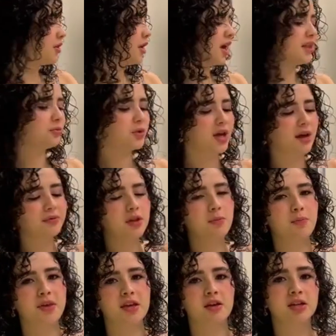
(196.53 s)
other hand, we have the
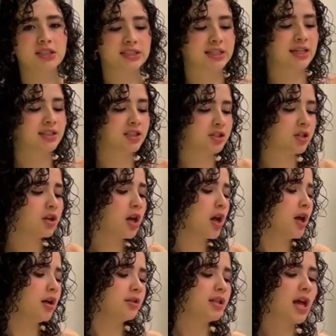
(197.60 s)
PR sensor,
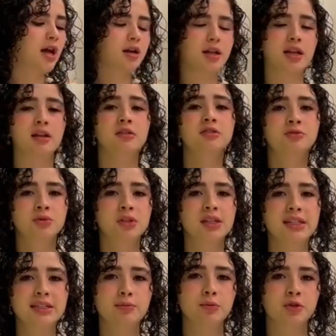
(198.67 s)
that it is
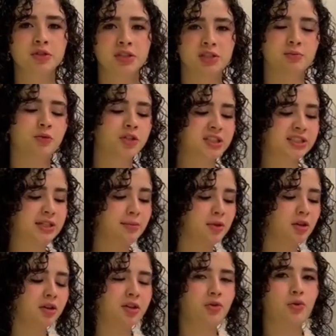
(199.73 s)
really much more
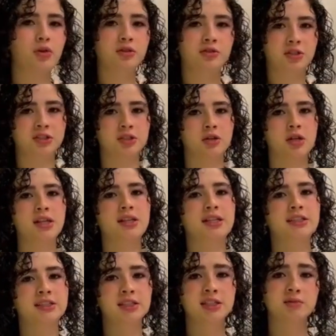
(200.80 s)
similar to the ultrasonic
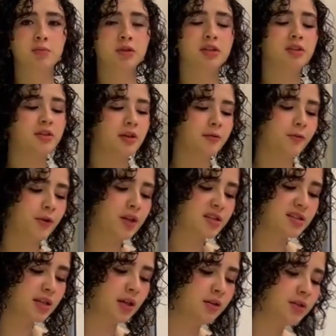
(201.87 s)
distance, but the
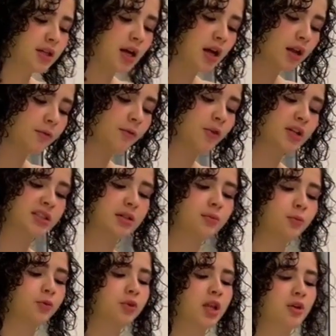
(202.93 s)
difference is that, for
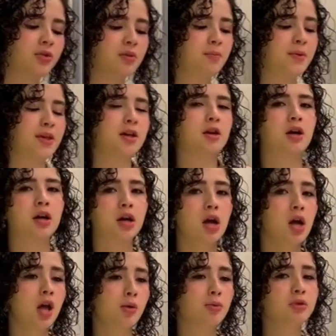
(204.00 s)
example, now the PR
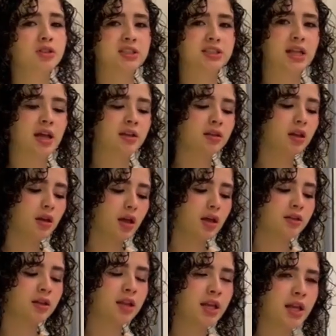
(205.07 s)
will send
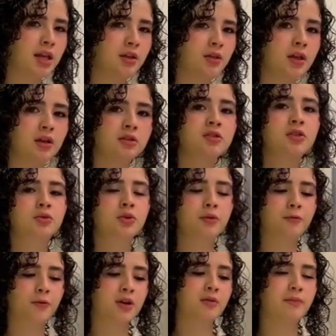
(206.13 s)
the 2
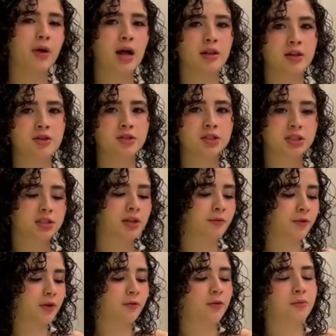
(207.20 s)
different values,
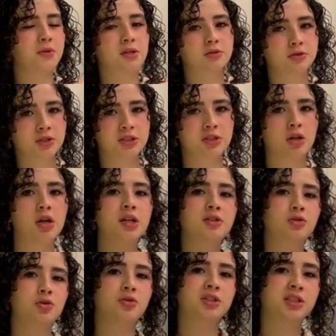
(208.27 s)
different from the ultrasonic,
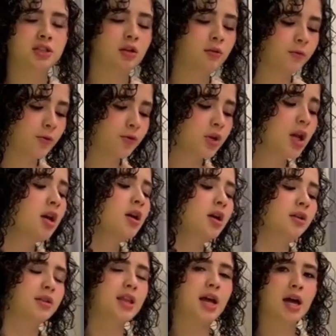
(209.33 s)
to your cell phone,
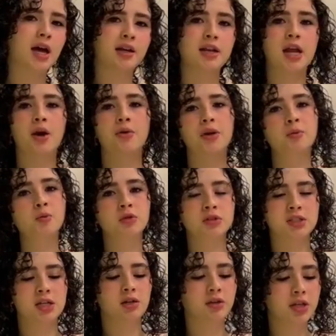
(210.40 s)
that now it will
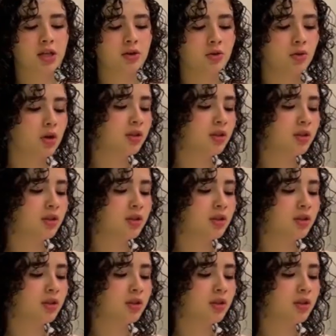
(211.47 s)
tell you